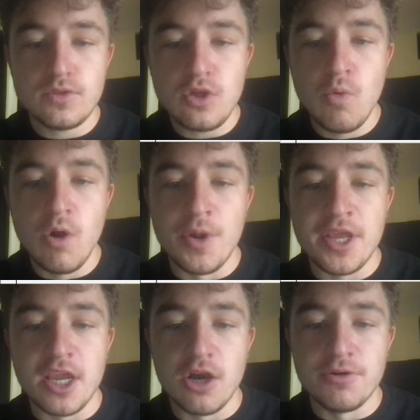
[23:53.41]
well, we
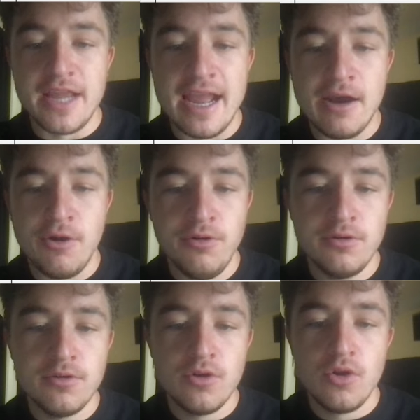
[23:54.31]
can go down
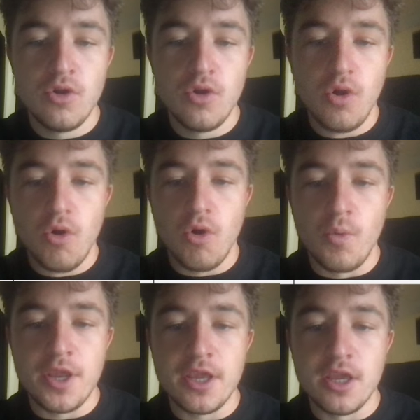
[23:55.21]
or
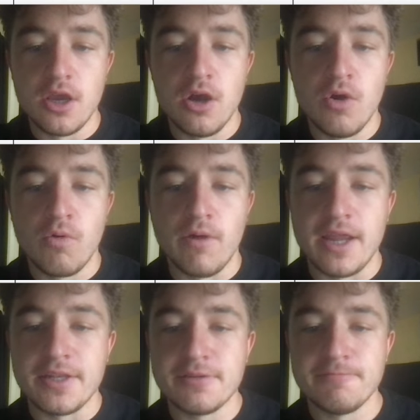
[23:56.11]
we can go right.